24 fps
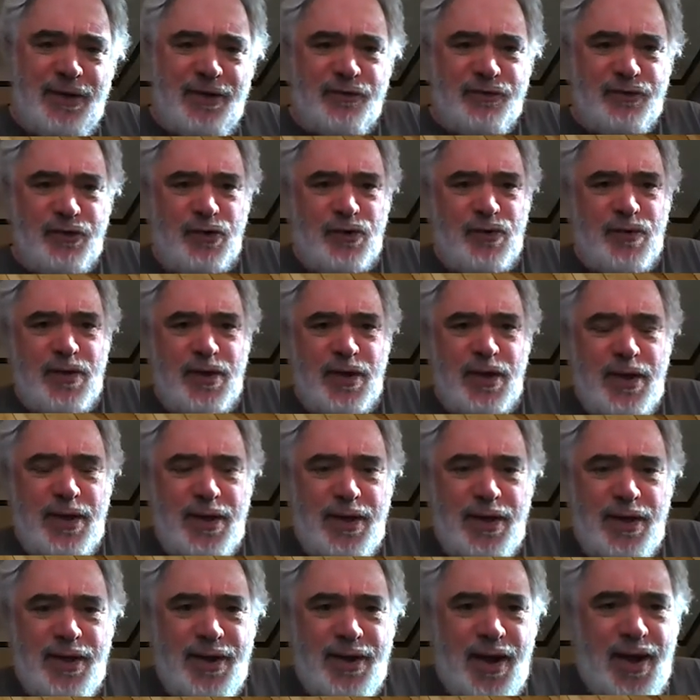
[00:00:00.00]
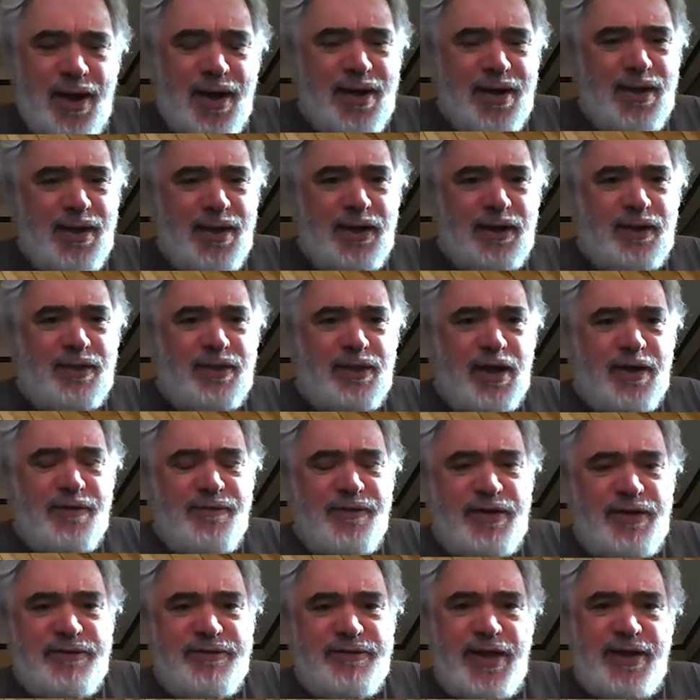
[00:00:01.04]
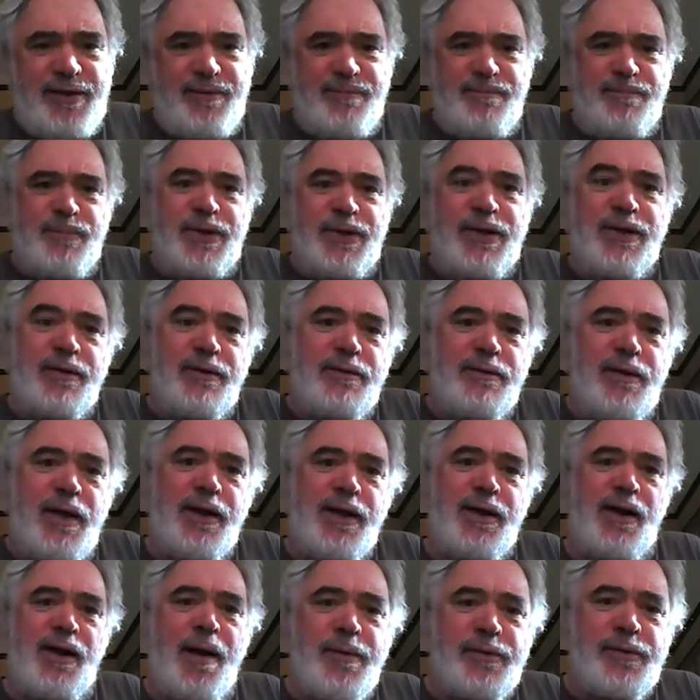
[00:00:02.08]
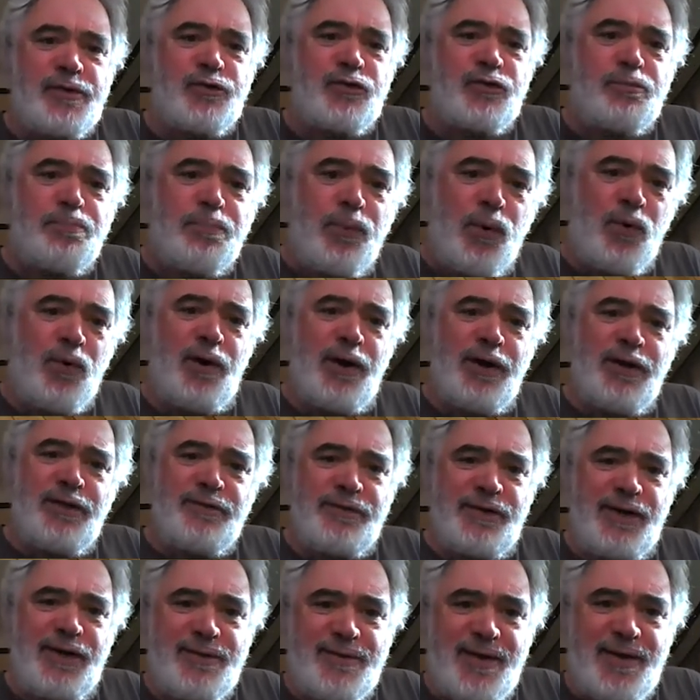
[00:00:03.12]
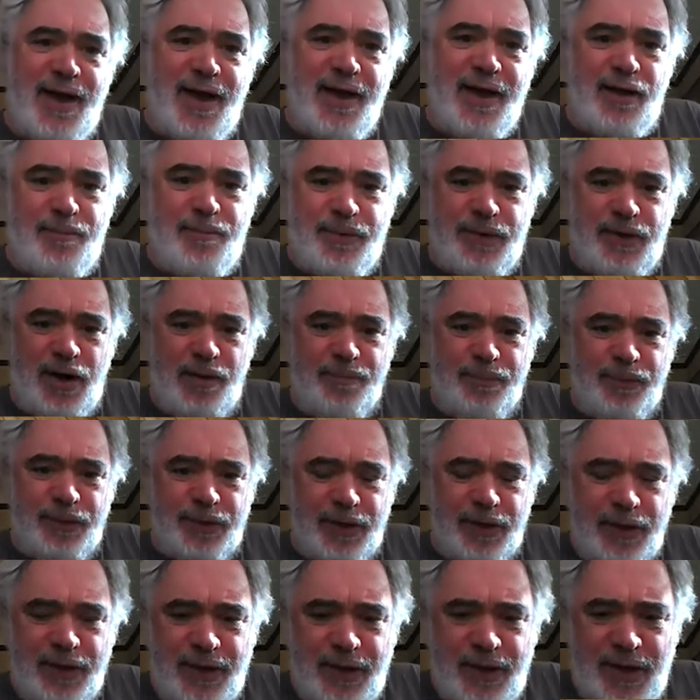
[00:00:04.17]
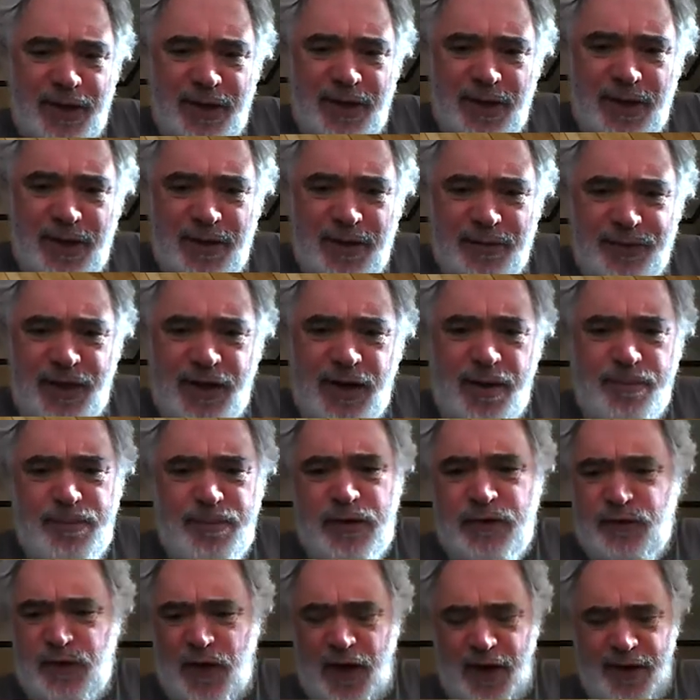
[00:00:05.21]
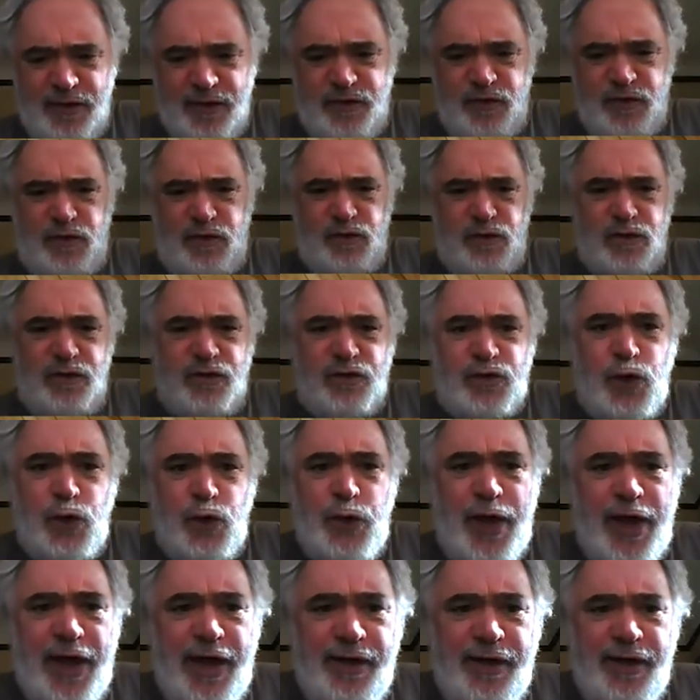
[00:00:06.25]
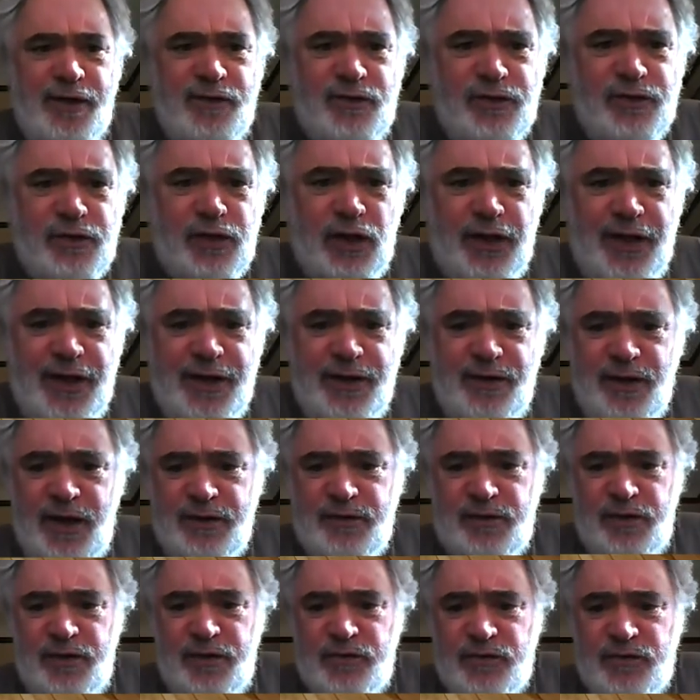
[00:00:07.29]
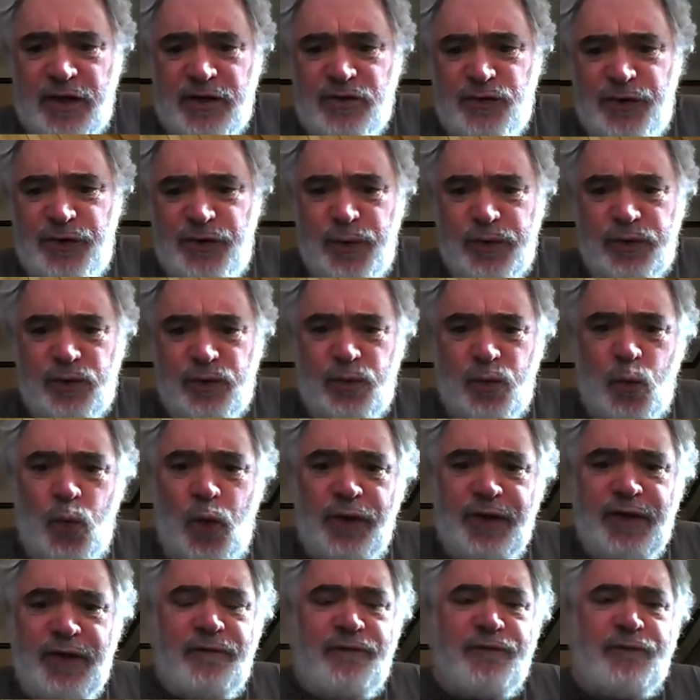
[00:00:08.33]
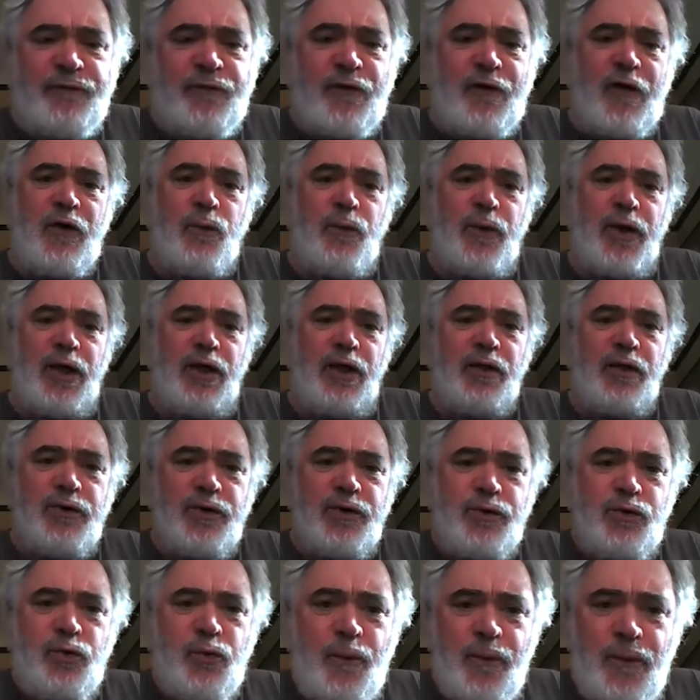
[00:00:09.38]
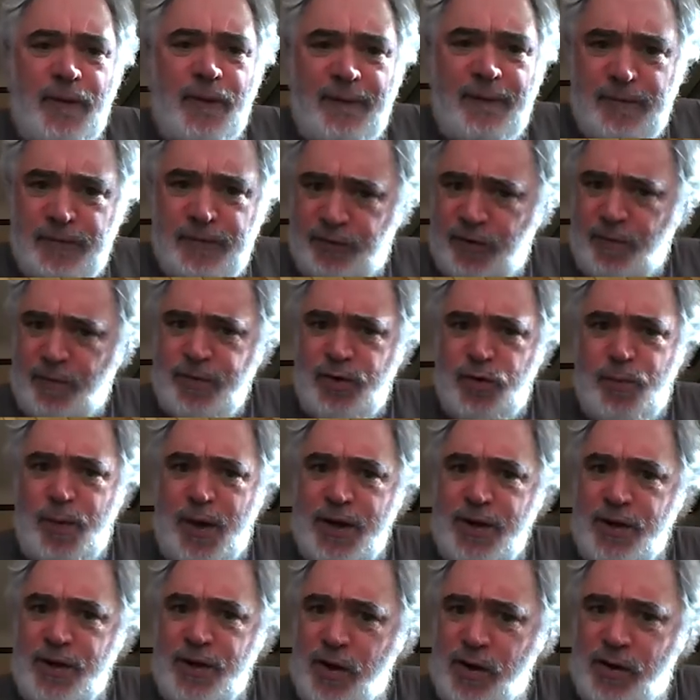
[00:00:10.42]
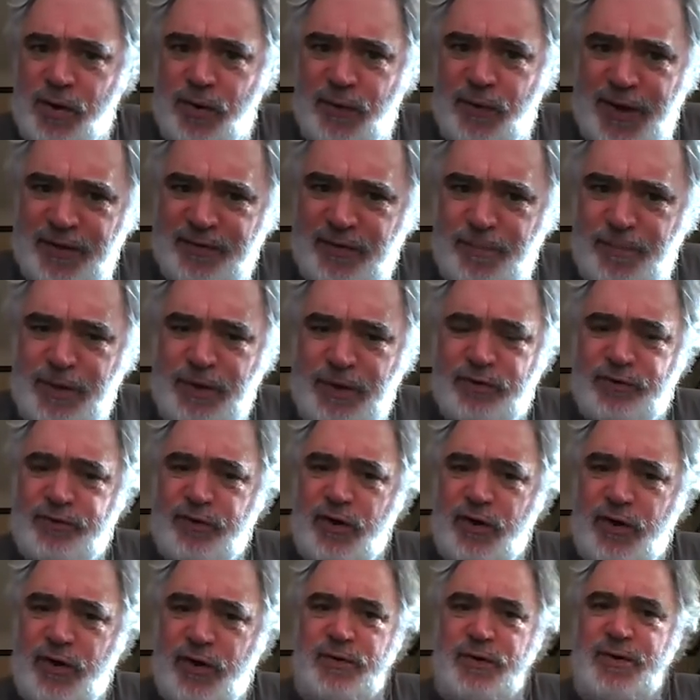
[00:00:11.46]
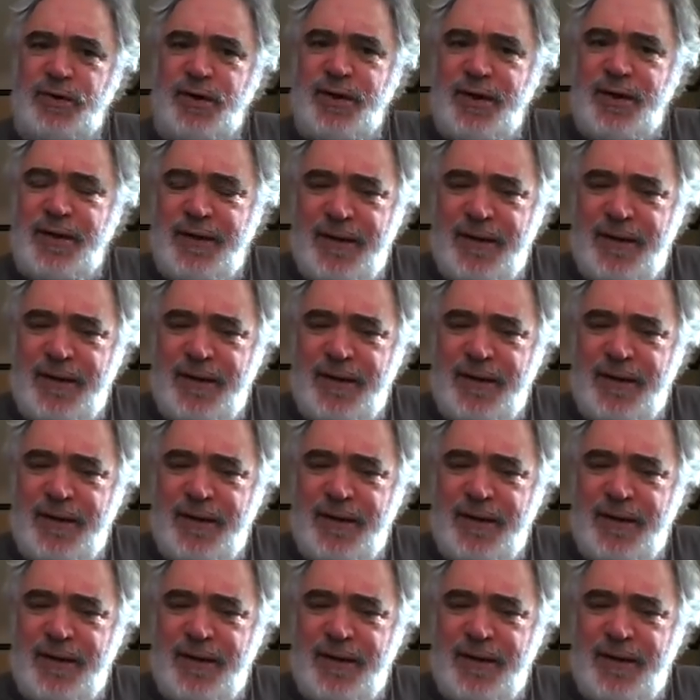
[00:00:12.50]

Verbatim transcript: So I like to think of it as that economics was born as an attack on monopoly. Then I'm just, I scoot ahead into the late 19th century with William Folwell, who some of you may know. He's a Minnesotan.